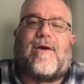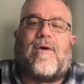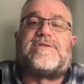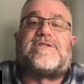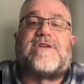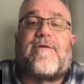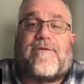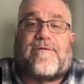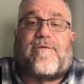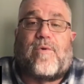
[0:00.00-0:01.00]

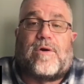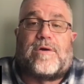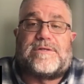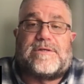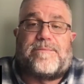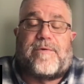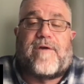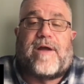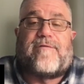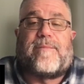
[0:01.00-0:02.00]
suffer for to
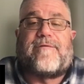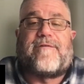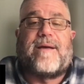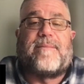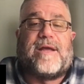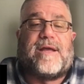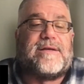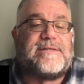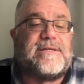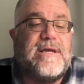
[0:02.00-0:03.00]
provide for my family
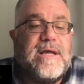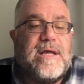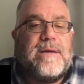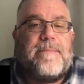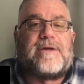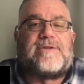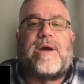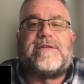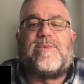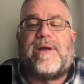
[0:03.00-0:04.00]
is about
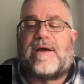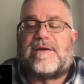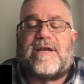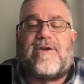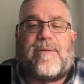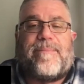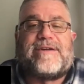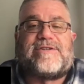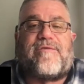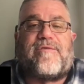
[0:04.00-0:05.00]
twice a week. I'll send her a
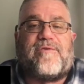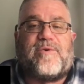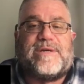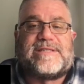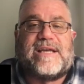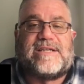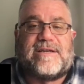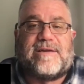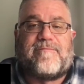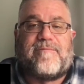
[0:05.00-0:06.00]
picture from Vui's
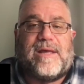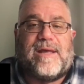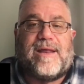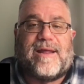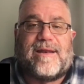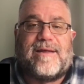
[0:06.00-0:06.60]
kitchen and me eating.